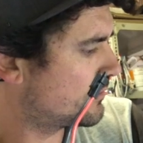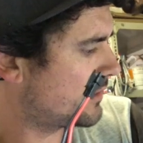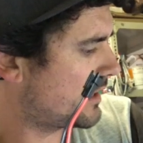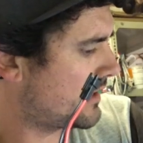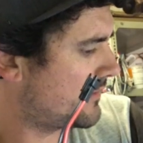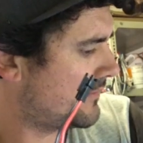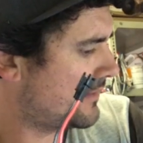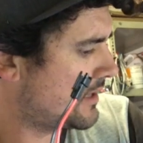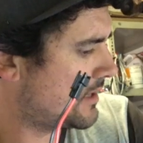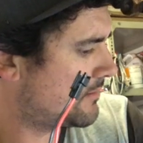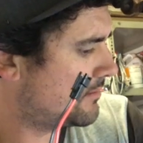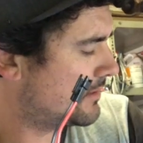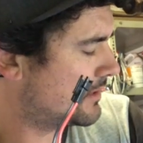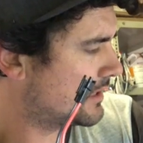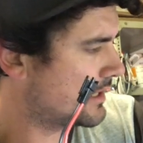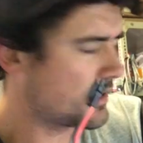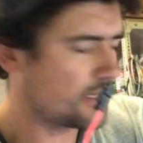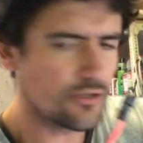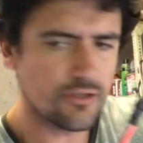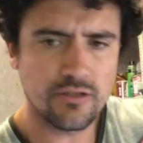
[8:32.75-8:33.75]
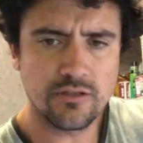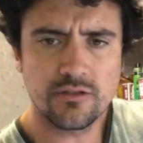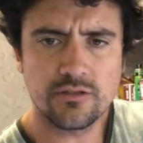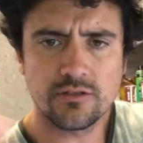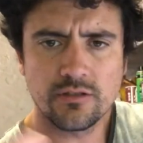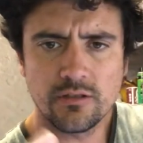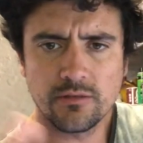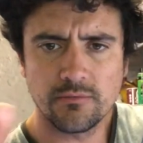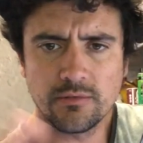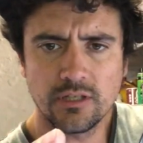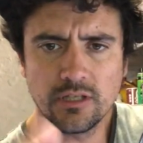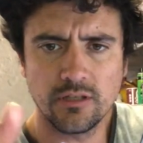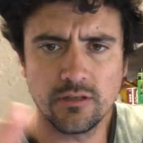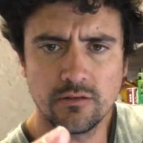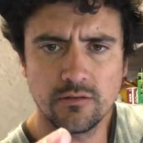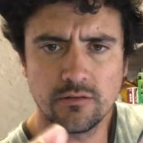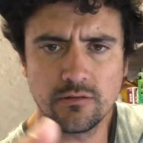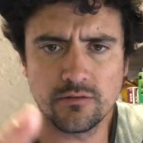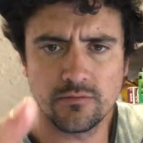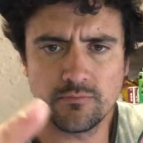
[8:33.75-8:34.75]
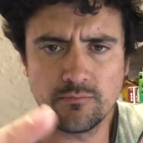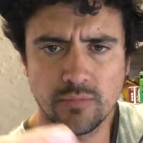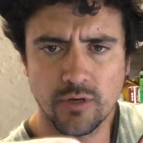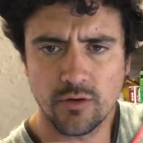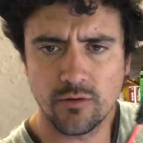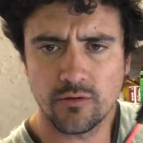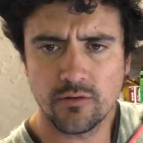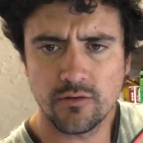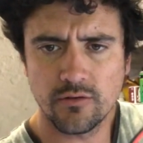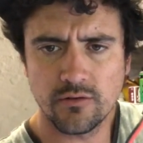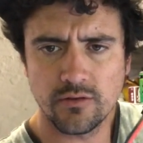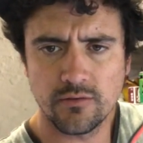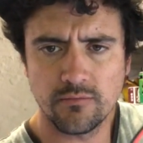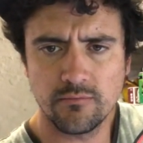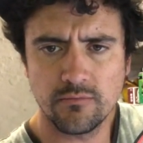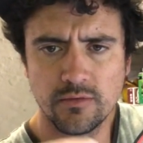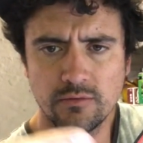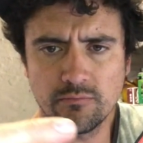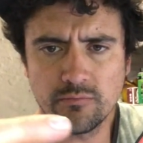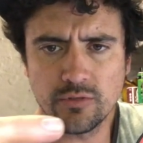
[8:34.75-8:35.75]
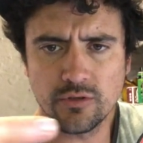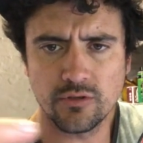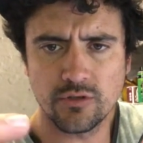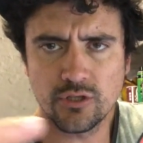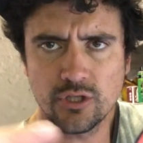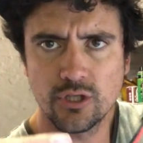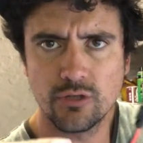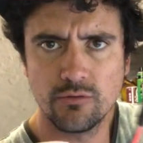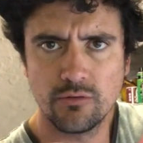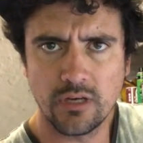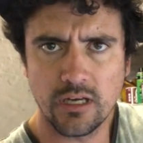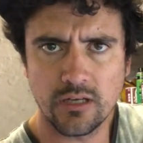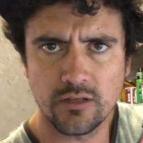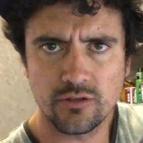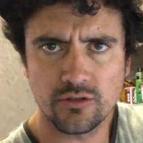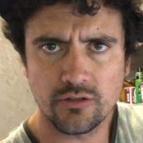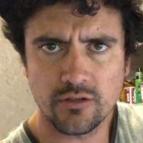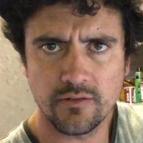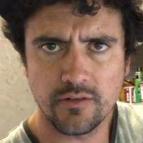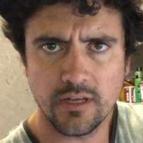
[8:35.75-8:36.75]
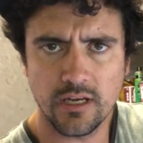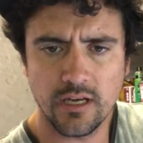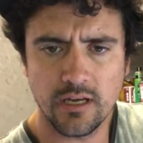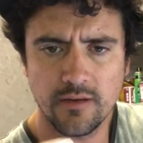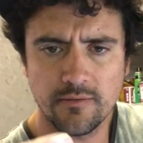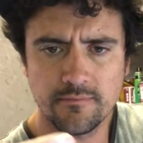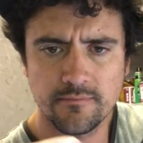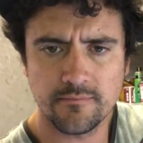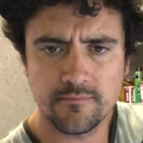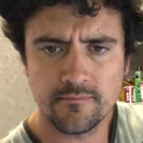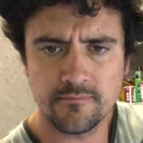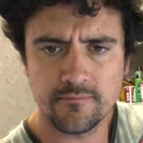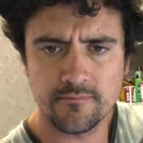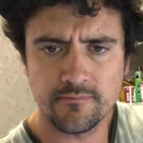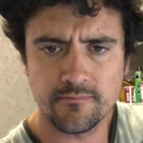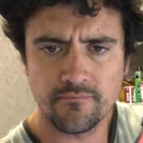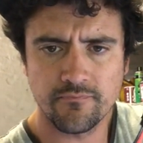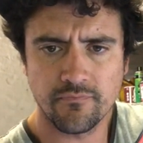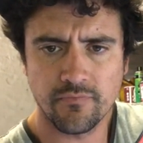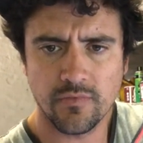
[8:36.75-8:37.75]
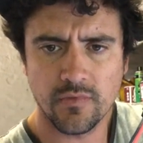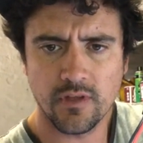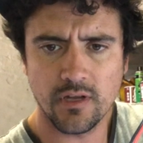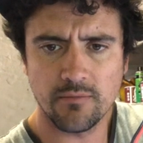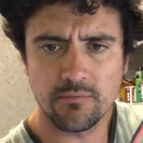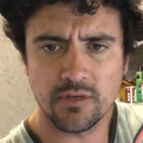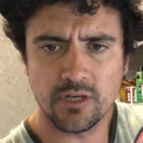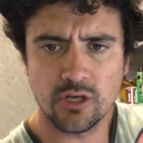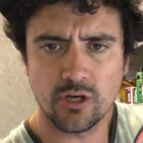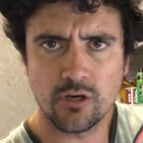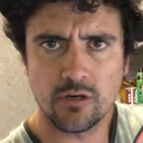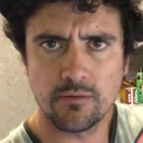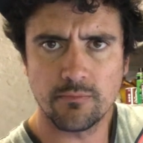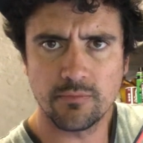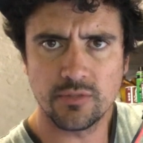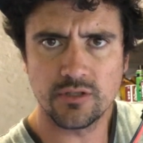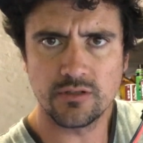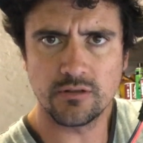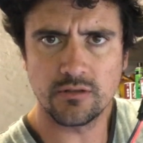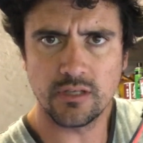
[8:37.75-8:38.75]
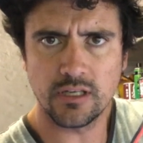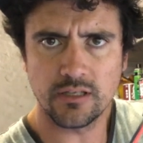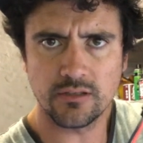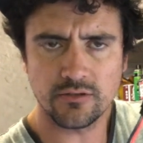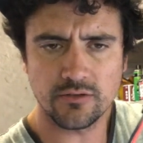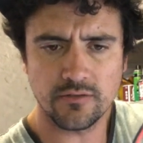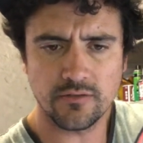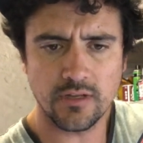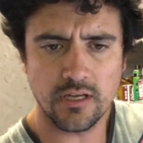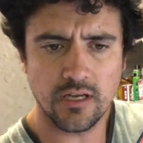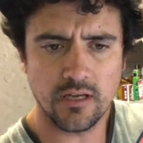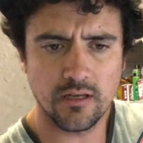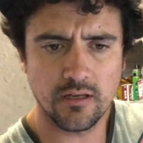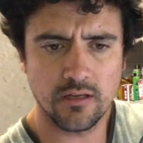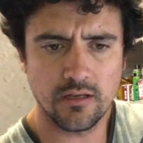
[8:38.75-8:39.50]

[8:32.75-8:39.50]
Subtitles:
heavy applications, so I'm going to use both of them and put 2 lugs on there. I'm going to crimp 2 lugs on there.